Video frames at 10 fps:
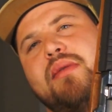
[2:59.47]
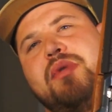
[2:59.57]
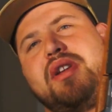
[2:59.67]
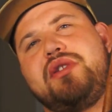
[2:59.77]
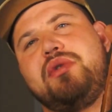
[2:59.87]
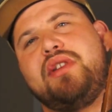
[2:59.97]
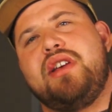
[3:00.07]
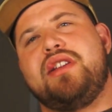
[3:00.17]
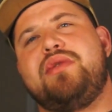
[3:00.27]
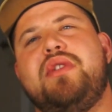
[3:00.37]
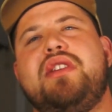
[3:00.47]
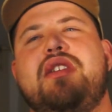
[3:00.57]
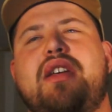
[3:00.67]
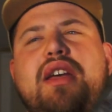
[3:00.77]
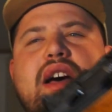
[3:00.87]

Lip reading: but it's really like a